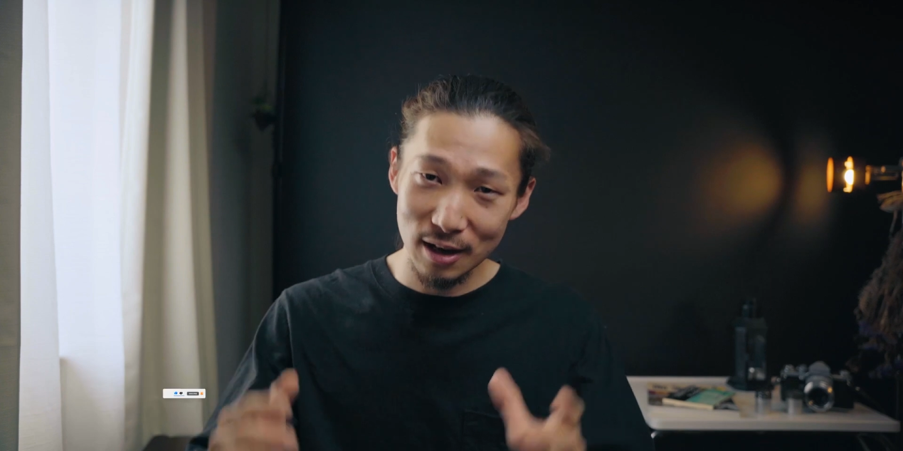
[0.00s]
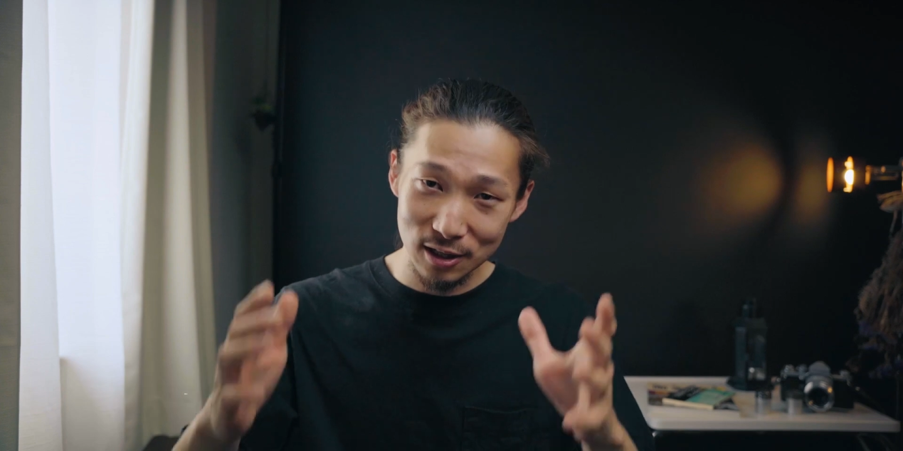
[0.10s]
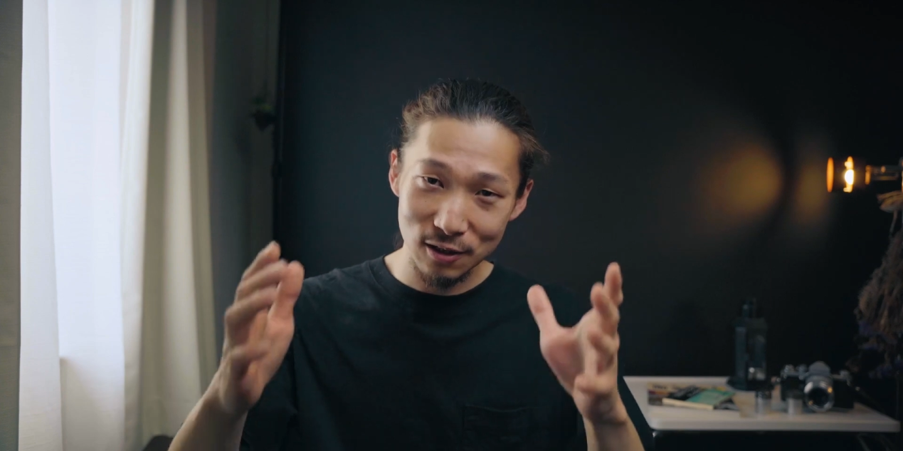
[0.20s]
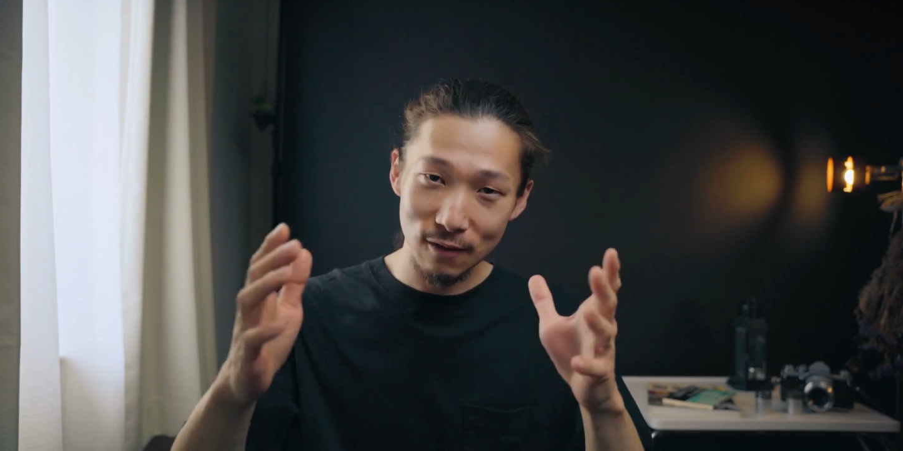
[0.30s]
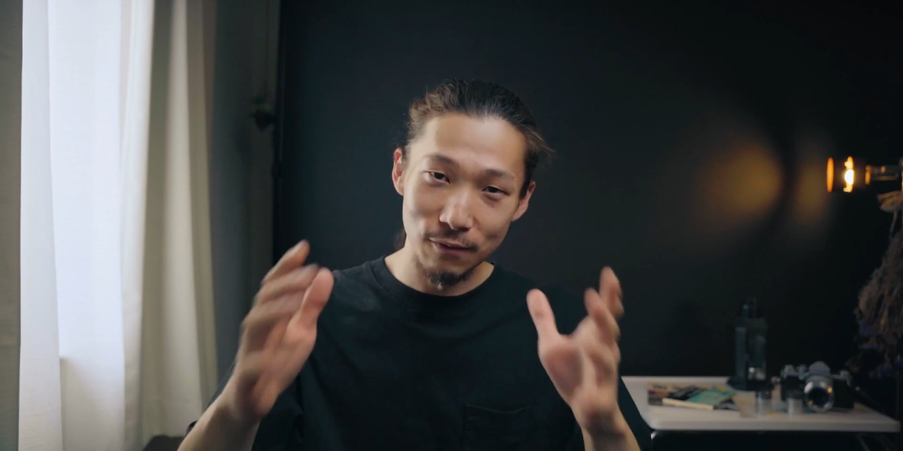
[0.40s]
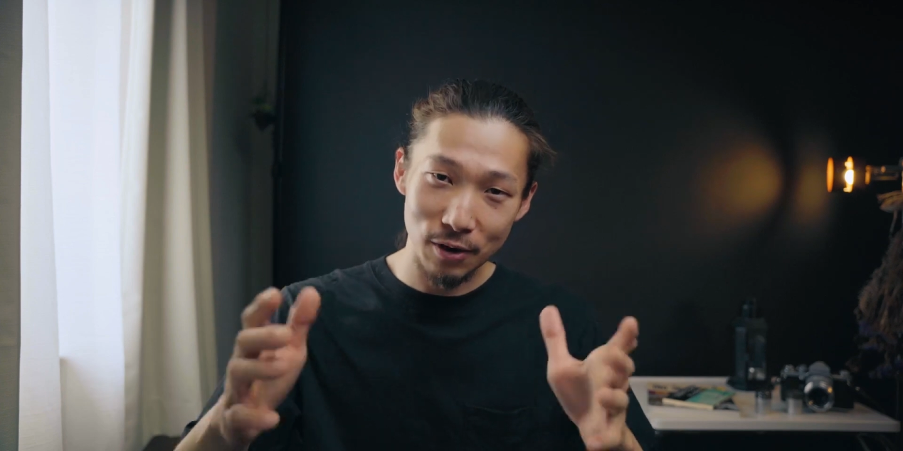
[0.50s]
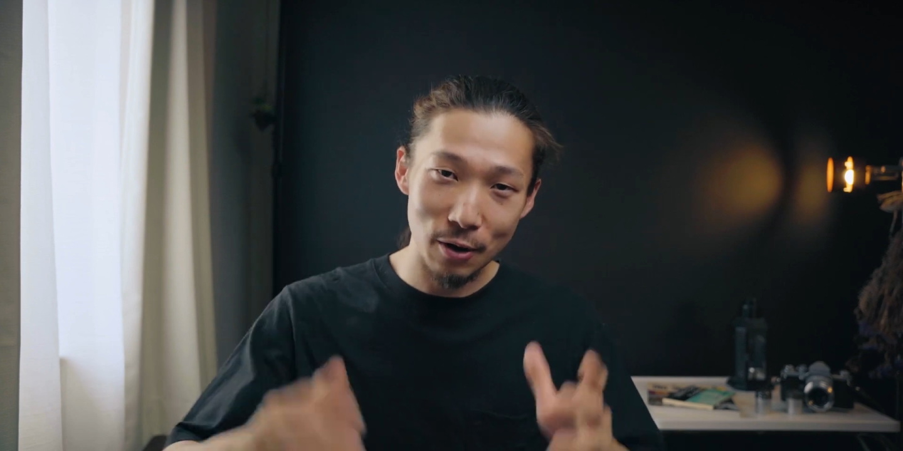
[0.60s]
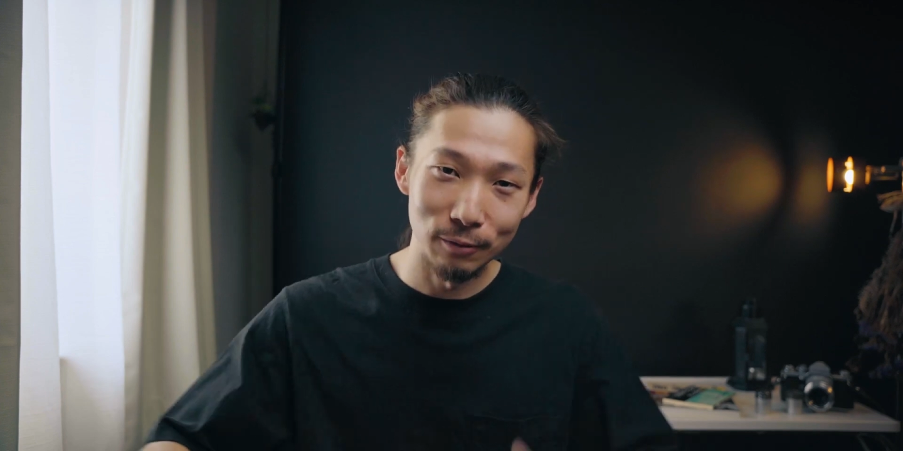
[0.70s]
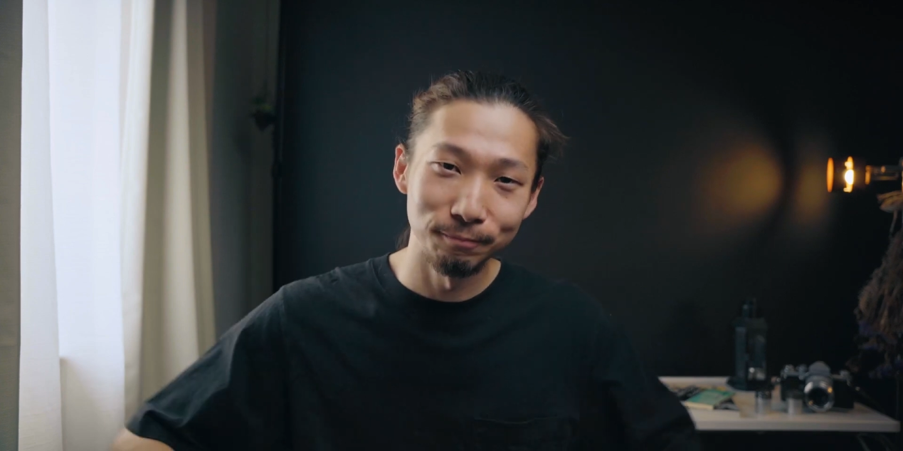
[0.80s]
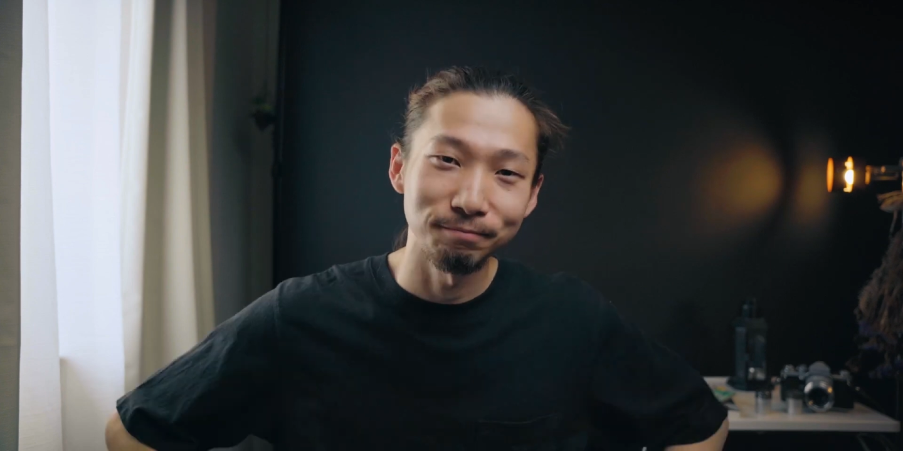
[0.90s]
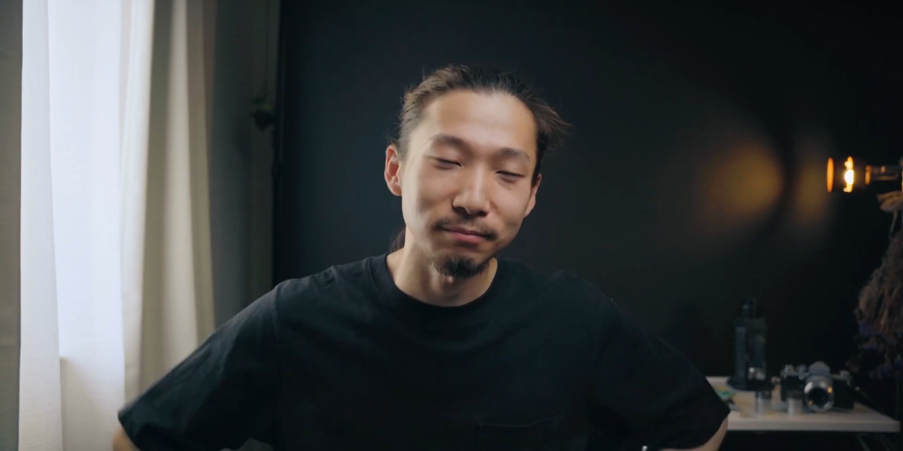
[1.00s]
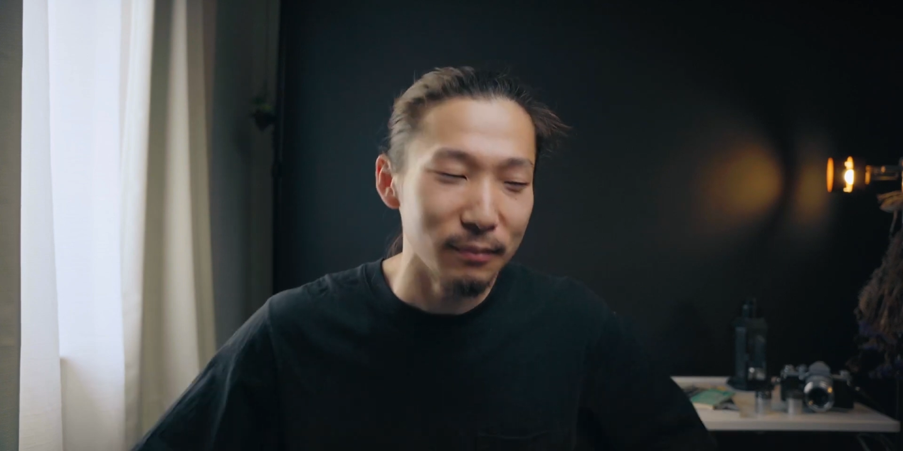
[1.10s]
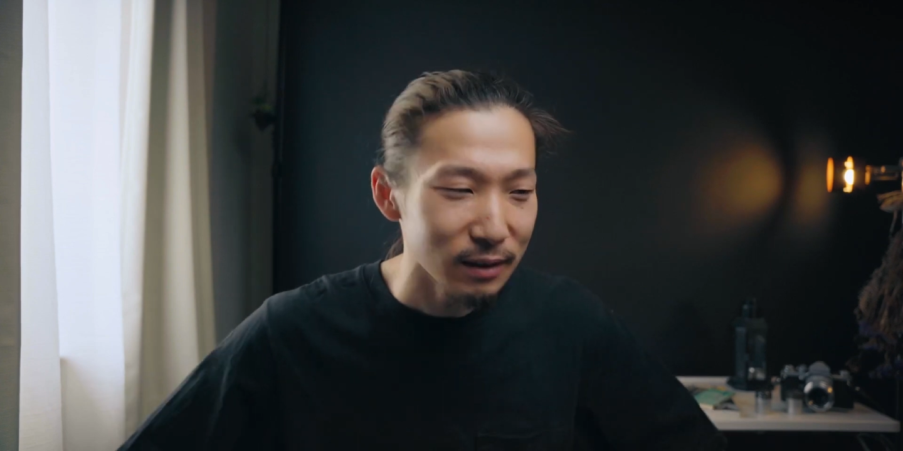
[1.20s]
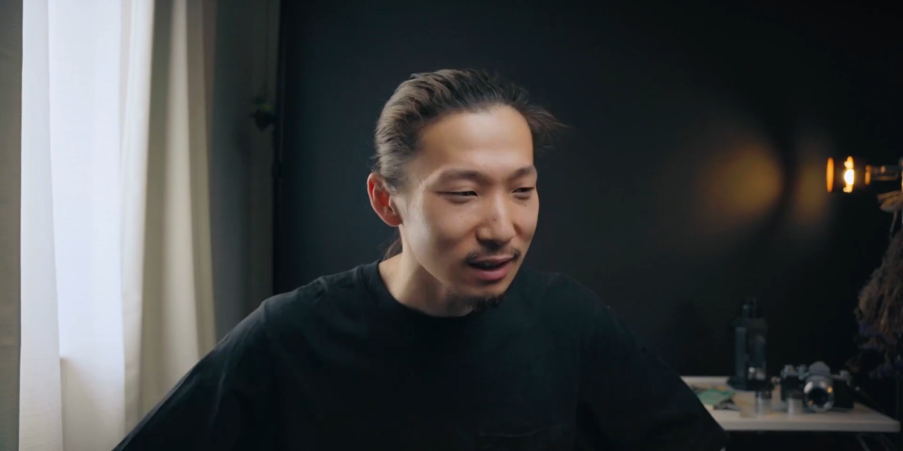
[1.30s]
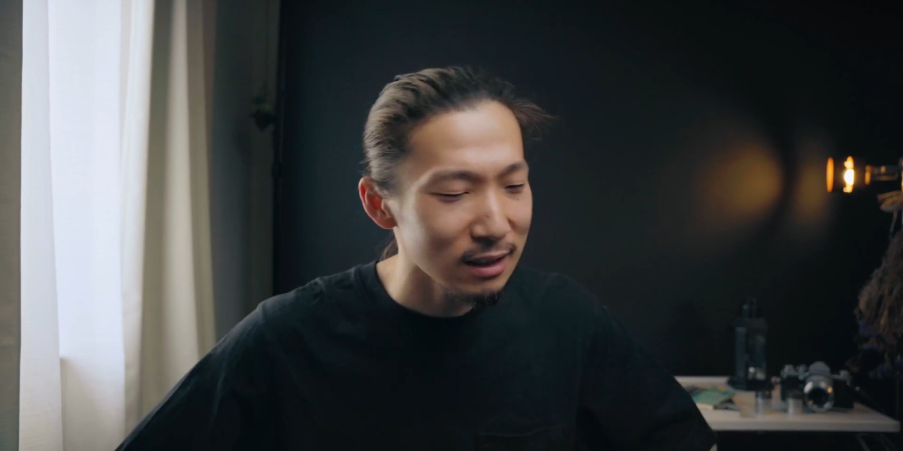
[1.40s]
next video.
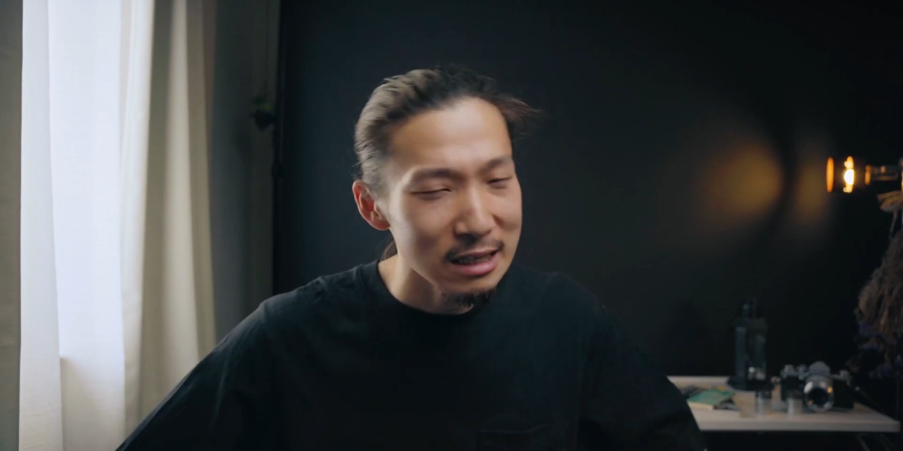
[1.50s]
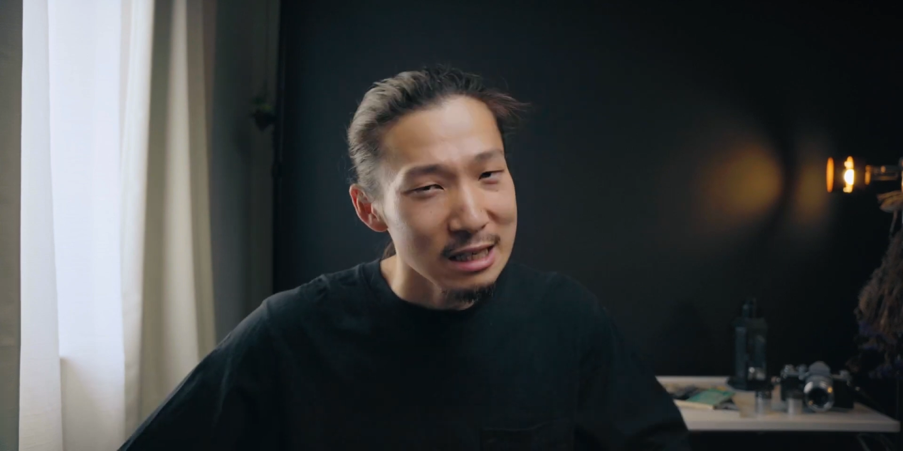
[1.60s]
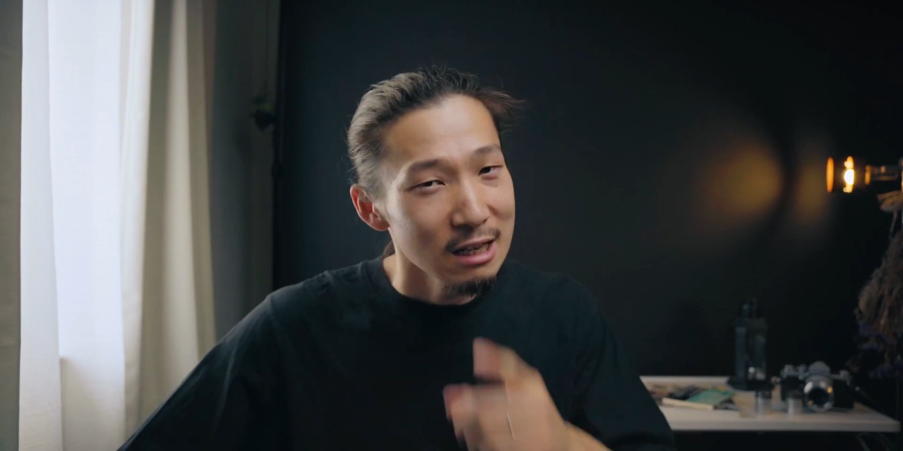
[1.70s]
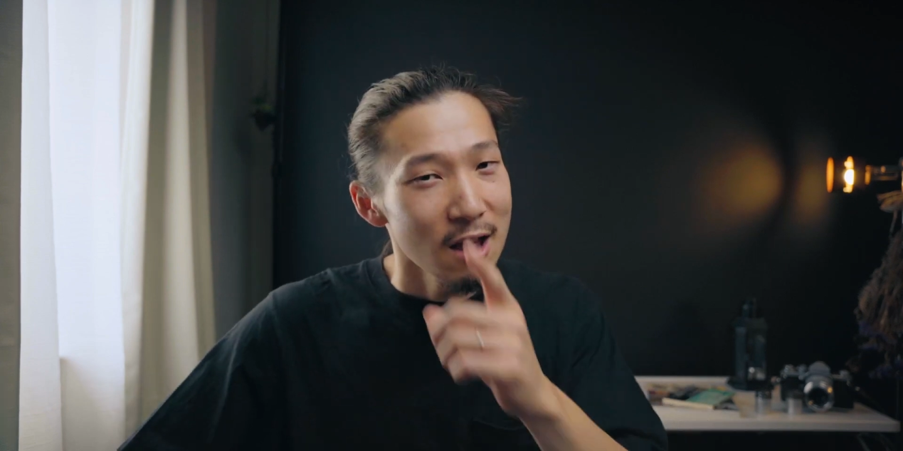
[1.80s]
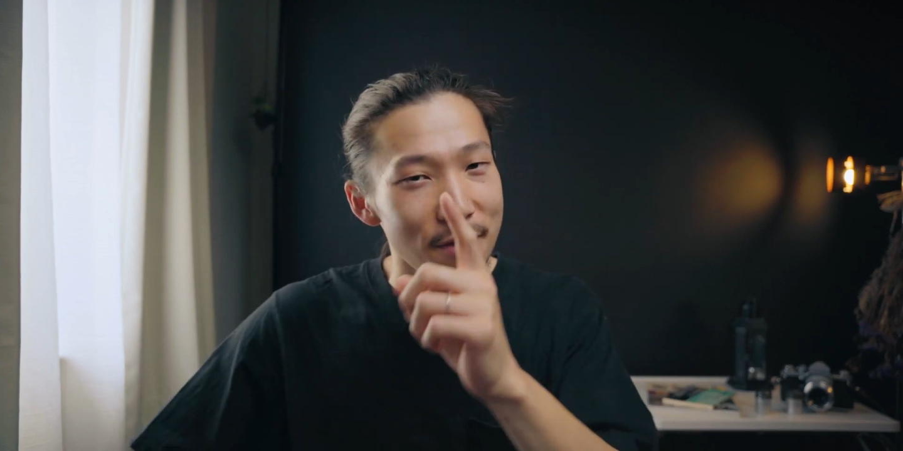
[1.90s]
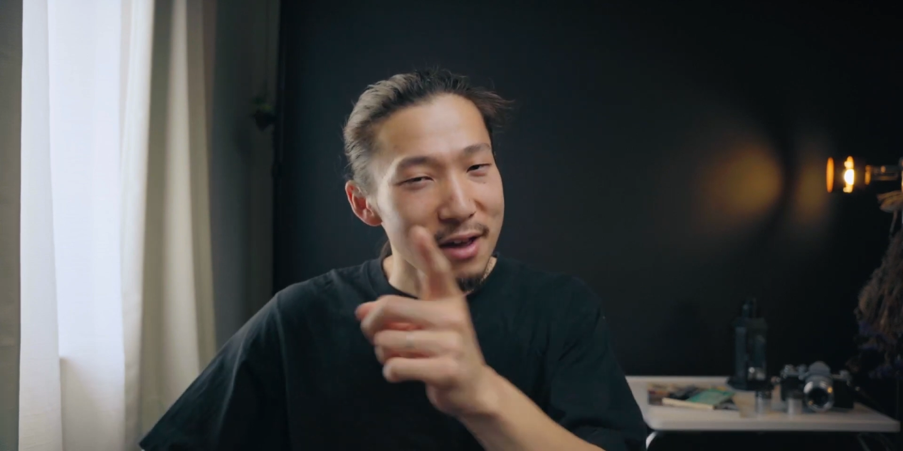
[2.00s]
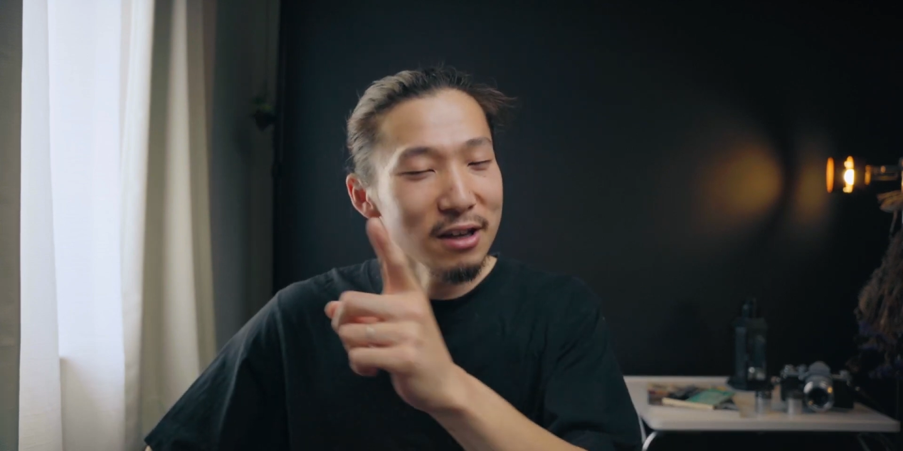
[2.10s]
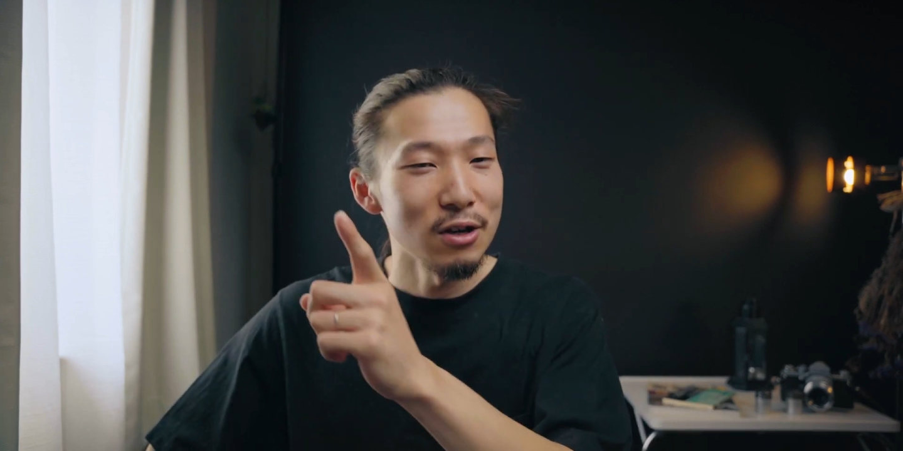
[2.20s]
Thank